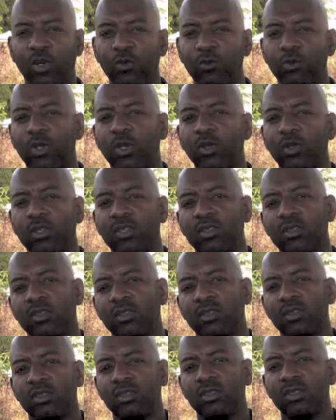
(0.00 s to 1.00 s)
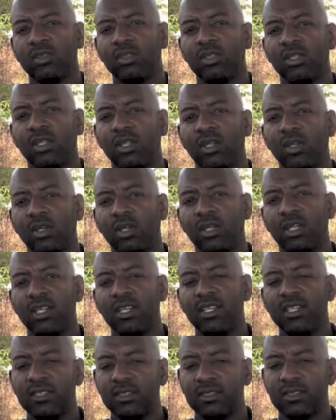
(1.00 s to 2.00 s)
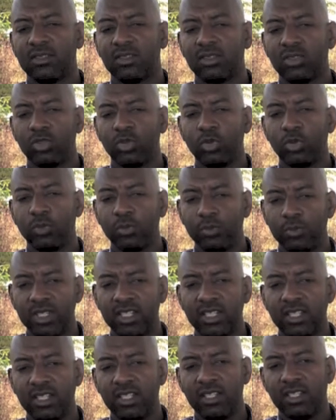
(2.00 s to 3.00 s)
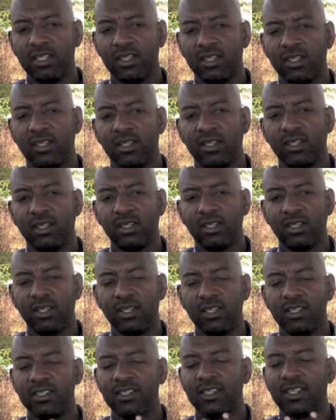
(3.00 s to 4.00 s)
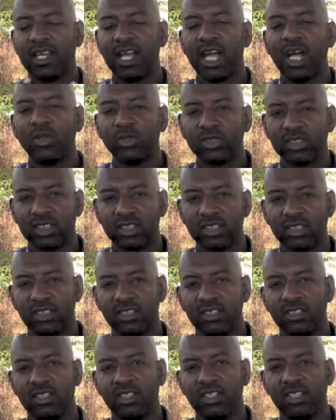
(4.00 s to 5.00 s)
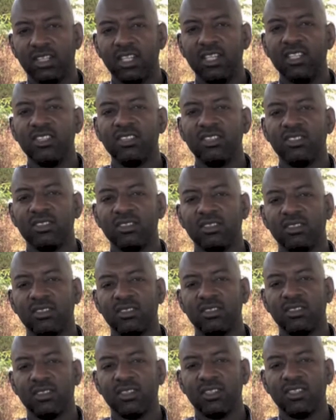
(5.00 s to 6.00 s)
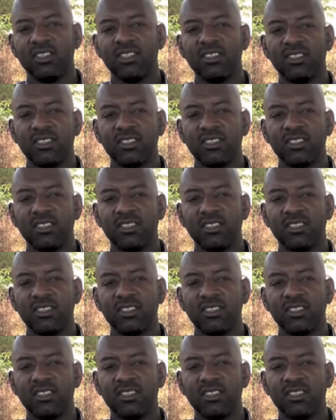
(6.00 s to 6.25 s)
of what is to be encountered in the